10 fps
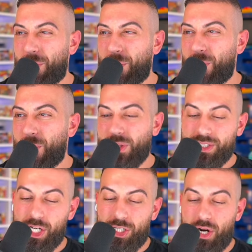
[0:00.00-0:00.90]
Ooh, it
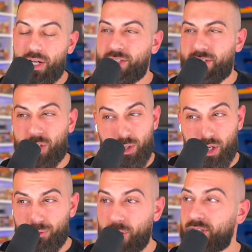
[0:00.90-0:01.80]
looks like Char
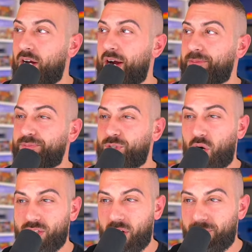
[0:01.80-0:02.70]
Charizard first. All right,
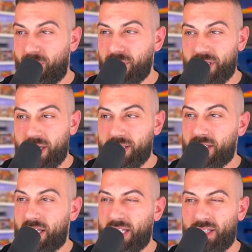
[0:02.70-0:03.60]
Charizard first. It
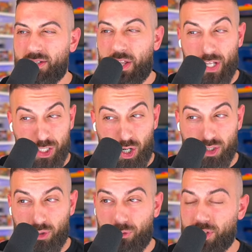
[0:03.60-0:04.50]
is. I think I think
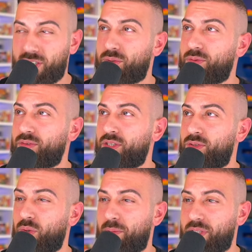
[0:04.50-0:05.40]
Charizard first is
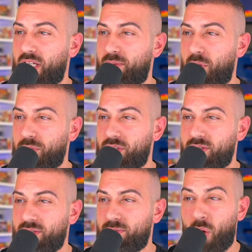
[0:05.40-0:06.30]
is what I'm seeing most
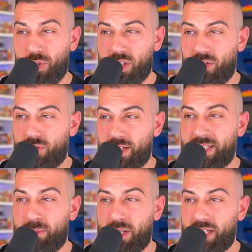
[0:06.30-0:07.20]
most of. I've
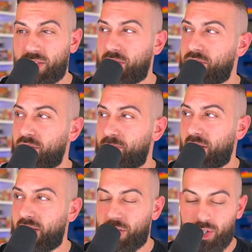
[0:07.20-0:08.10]
seen Blastoise too, but
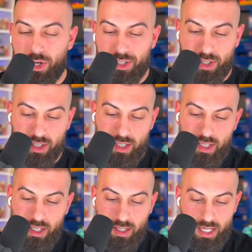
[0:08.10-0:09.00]
I think Charizard
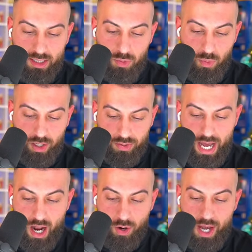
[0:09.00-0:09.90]
got the win on
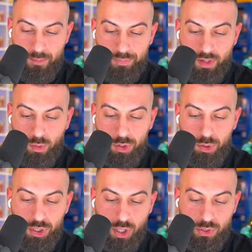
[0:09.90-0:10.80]
that. Okay, we'll
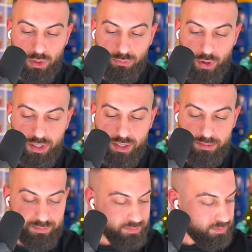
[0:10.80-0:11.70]
do Charizard first.
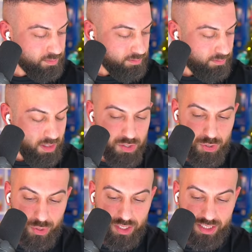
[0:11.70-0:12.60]

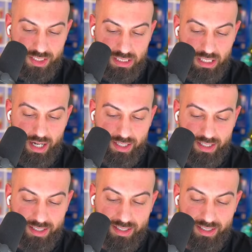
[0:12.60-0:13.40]
Trilix, good luck.